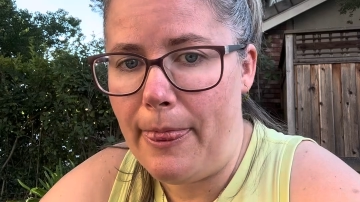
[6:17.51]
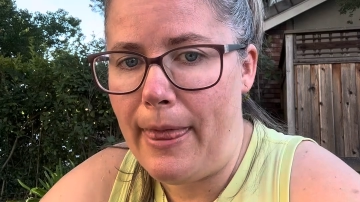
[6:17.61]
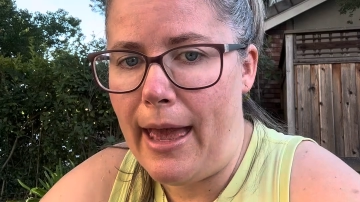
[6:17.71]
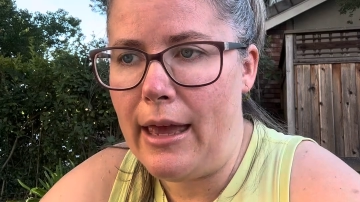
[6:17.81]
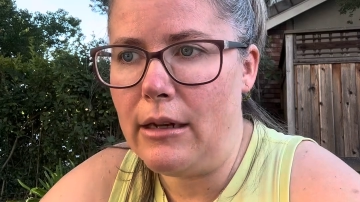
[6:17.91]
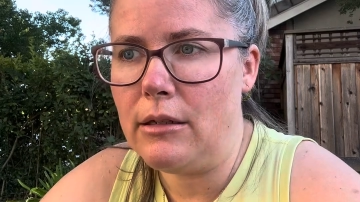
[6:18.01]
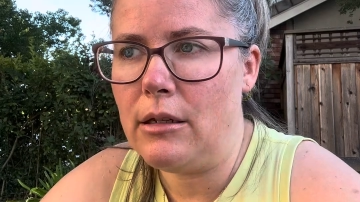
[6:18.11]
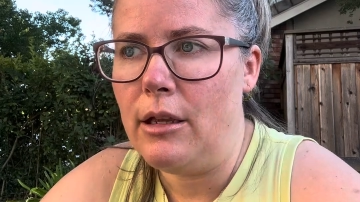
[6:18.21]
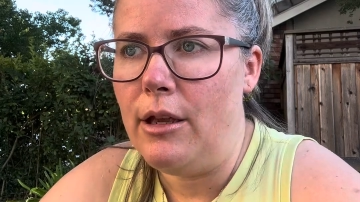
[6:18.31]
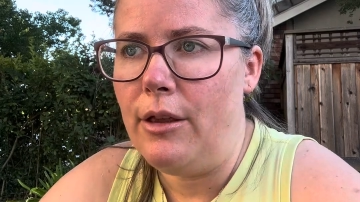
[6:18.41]
that
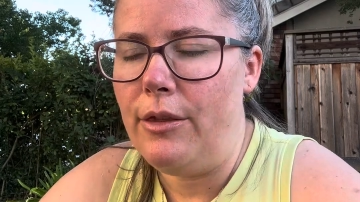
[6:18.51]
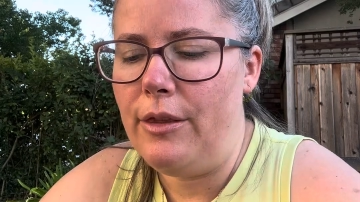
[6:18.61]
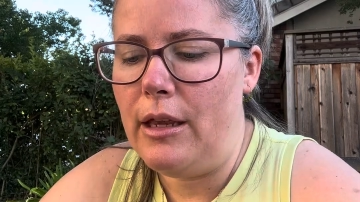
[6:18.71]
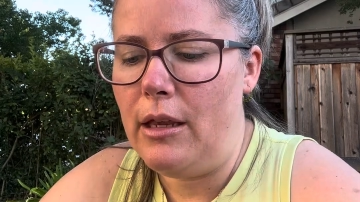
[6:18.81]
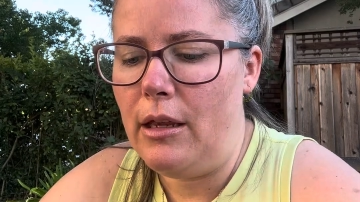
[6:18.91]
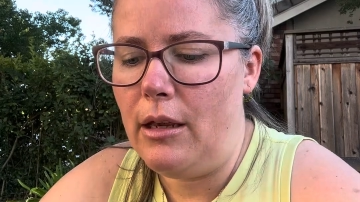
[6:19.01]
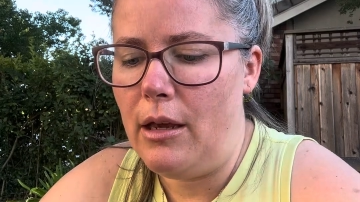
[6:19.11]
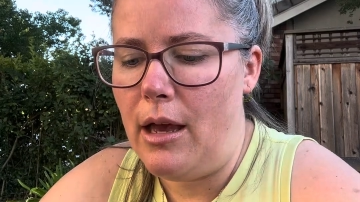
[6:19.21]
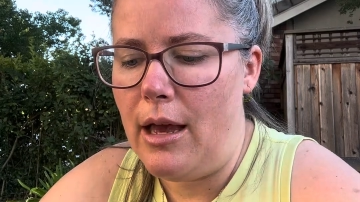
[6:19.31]
the